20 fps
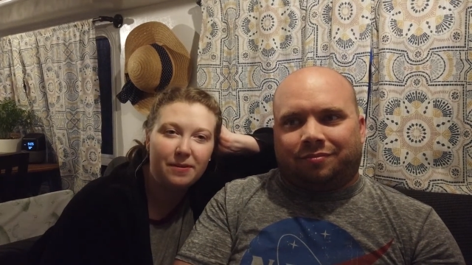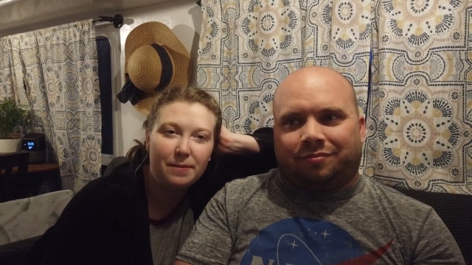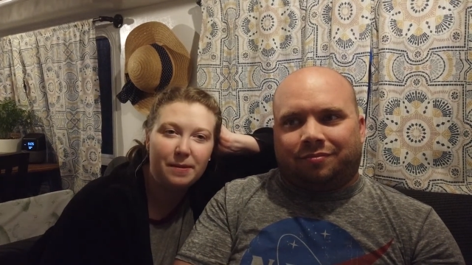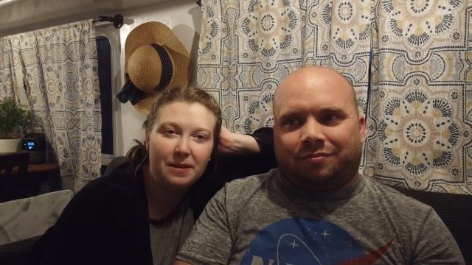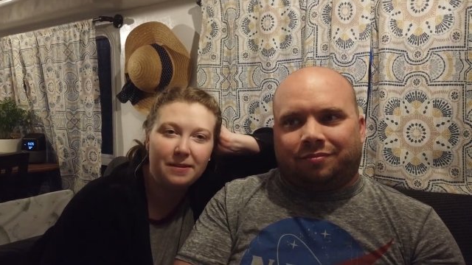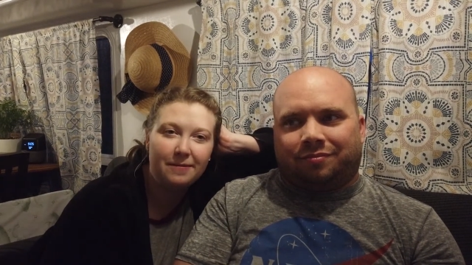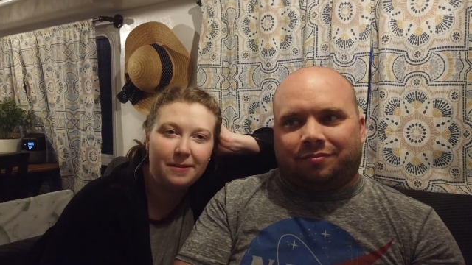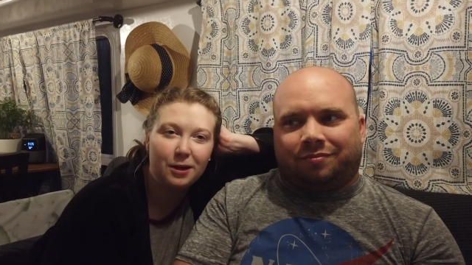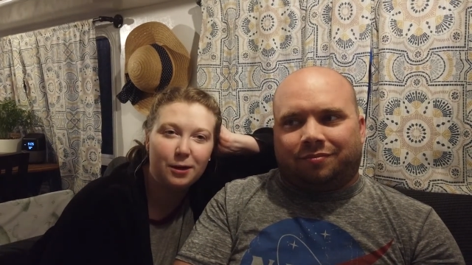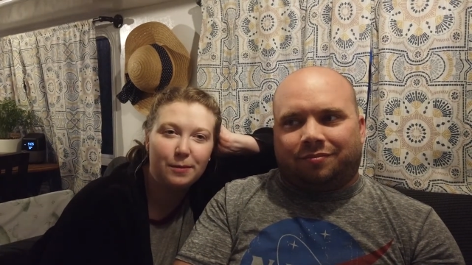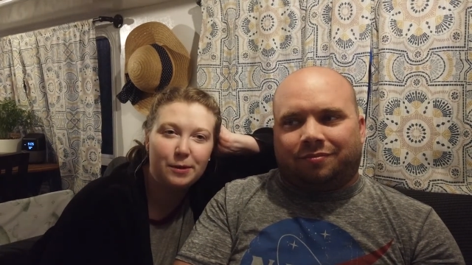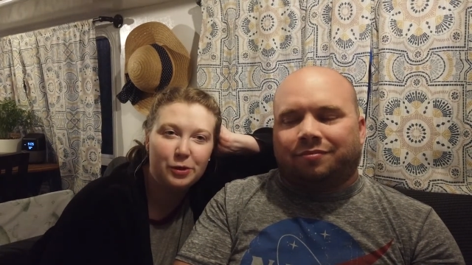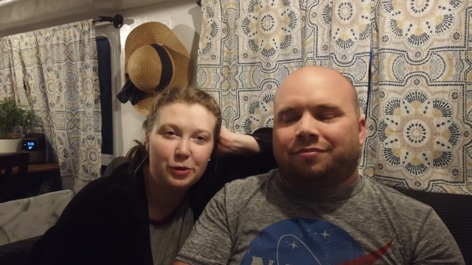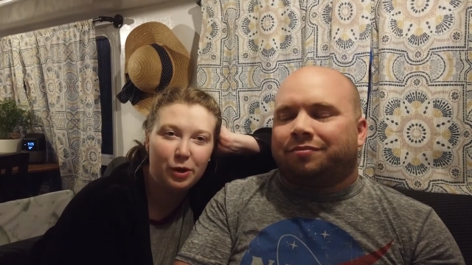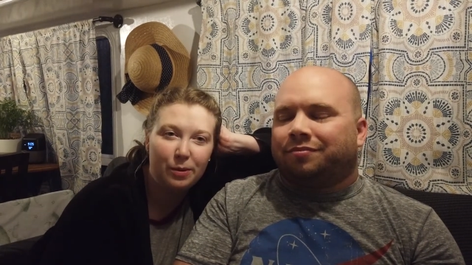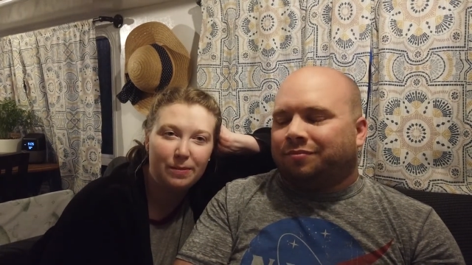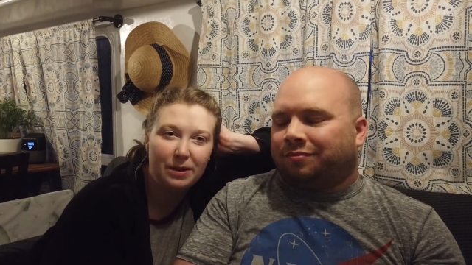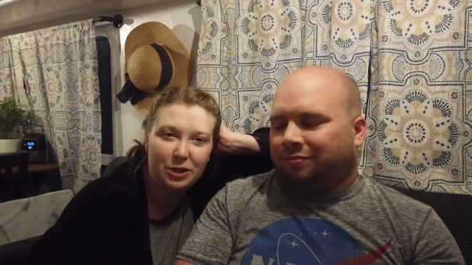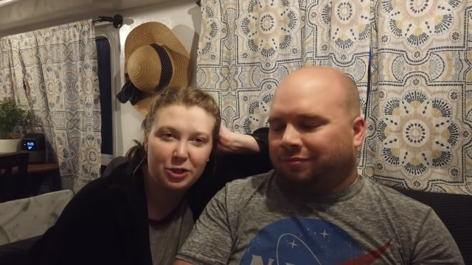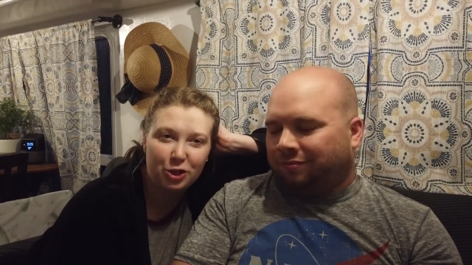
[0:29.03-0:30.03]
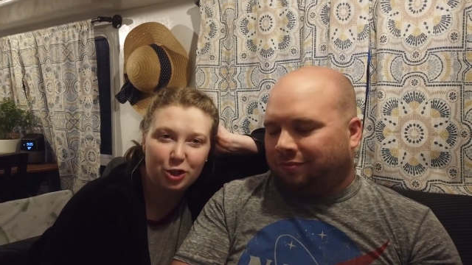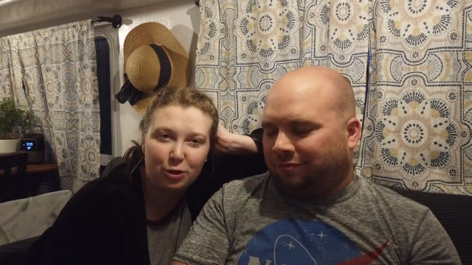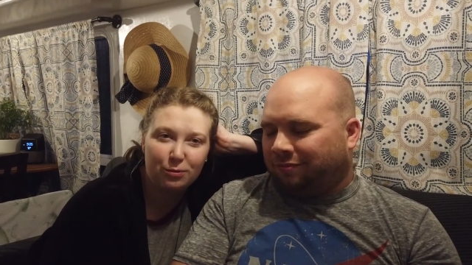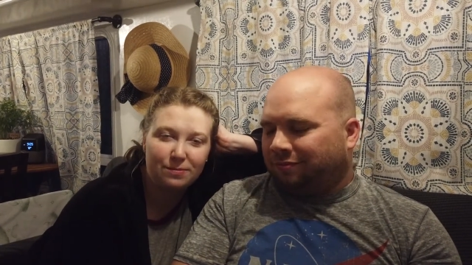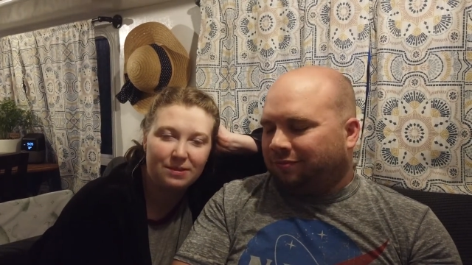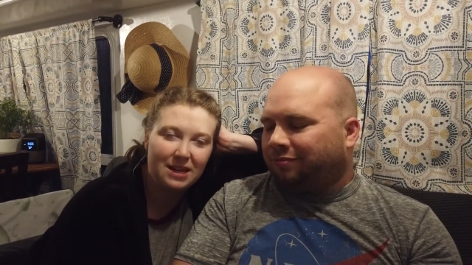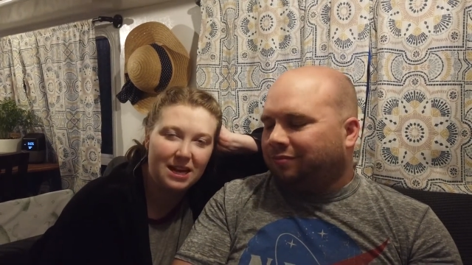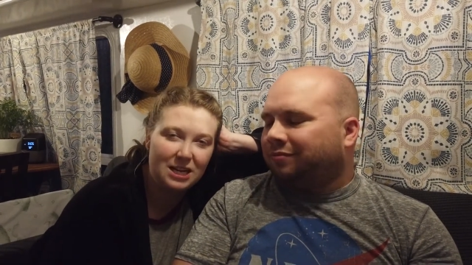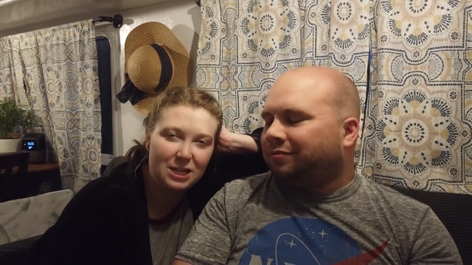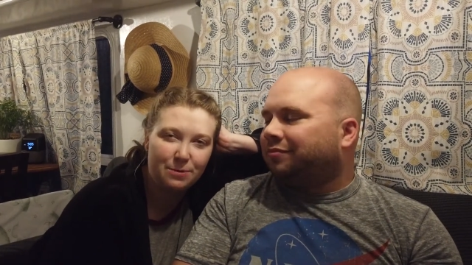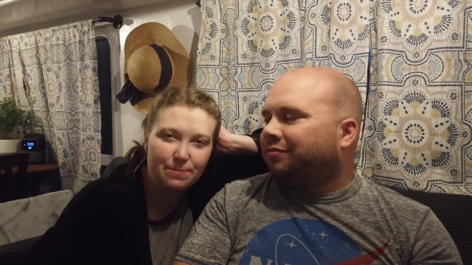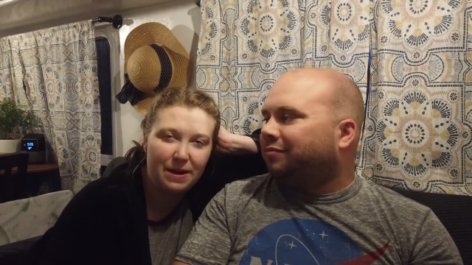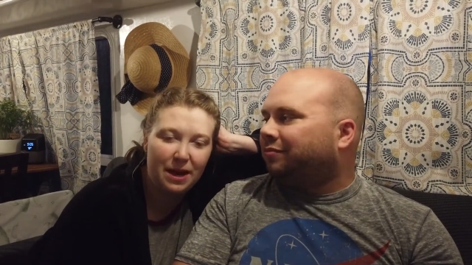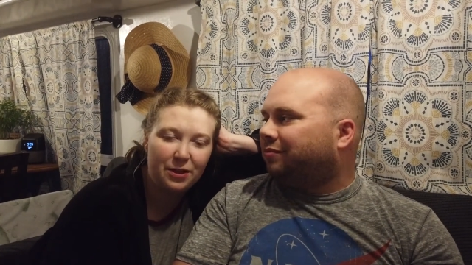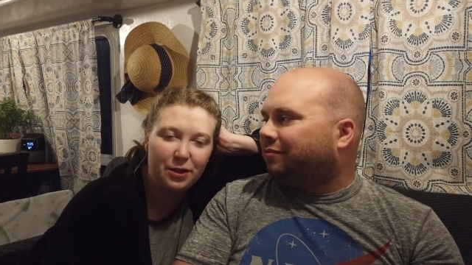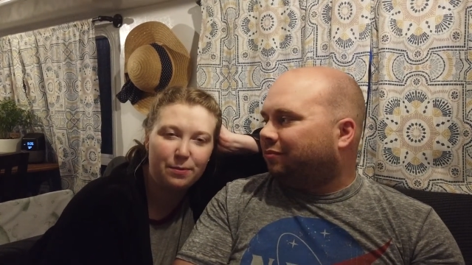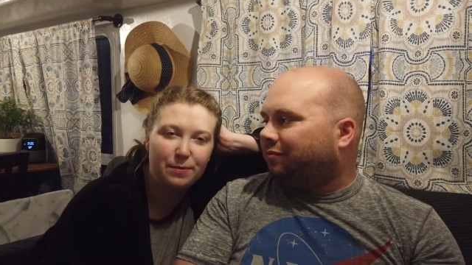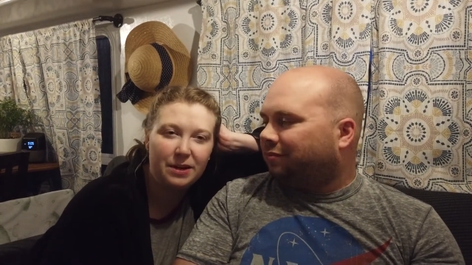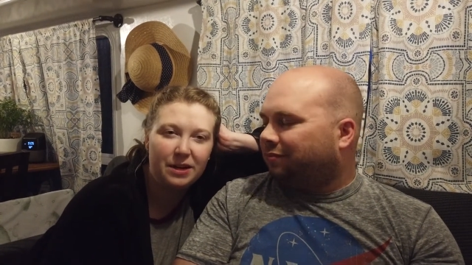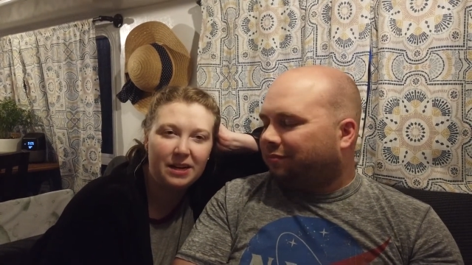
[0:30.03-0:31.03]
Speaker 1: from the living room to our bedroom slash
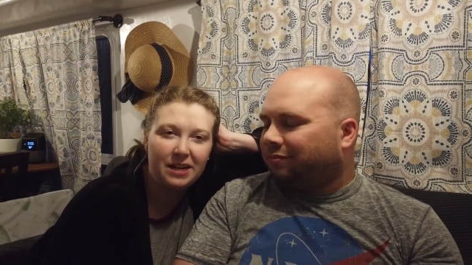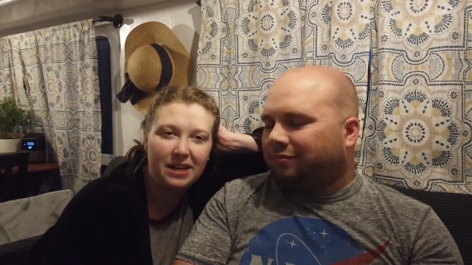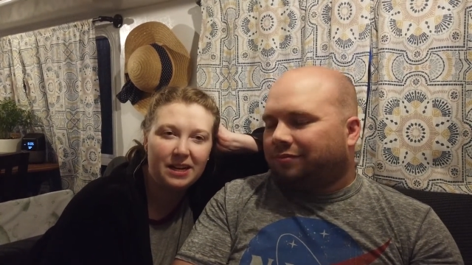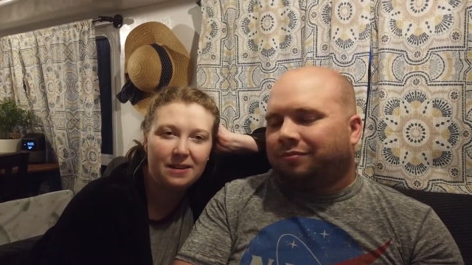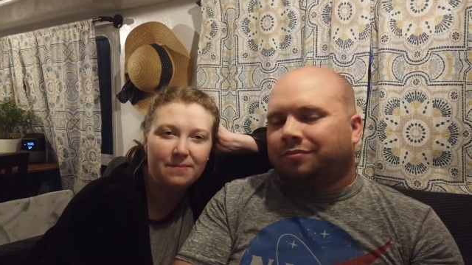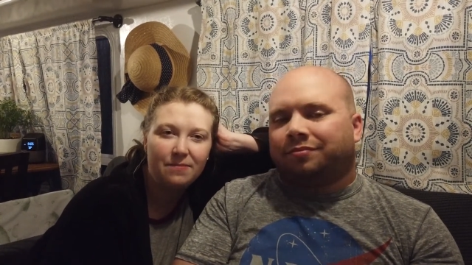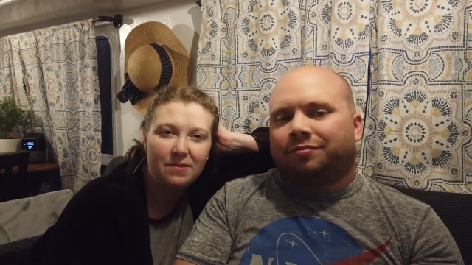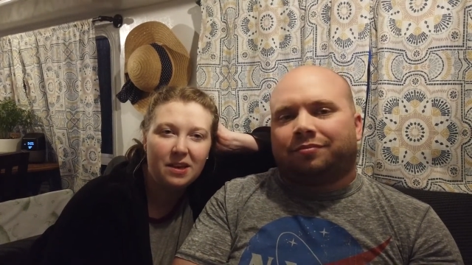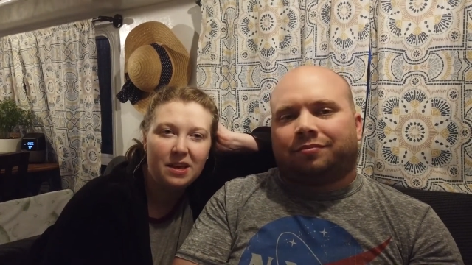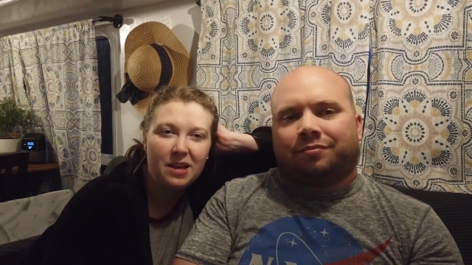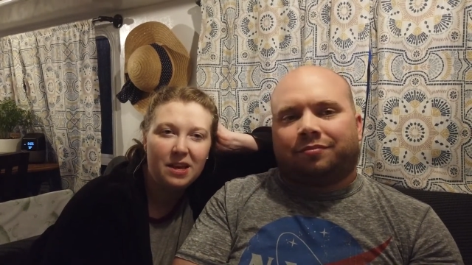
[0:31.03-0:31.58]
bathroom area.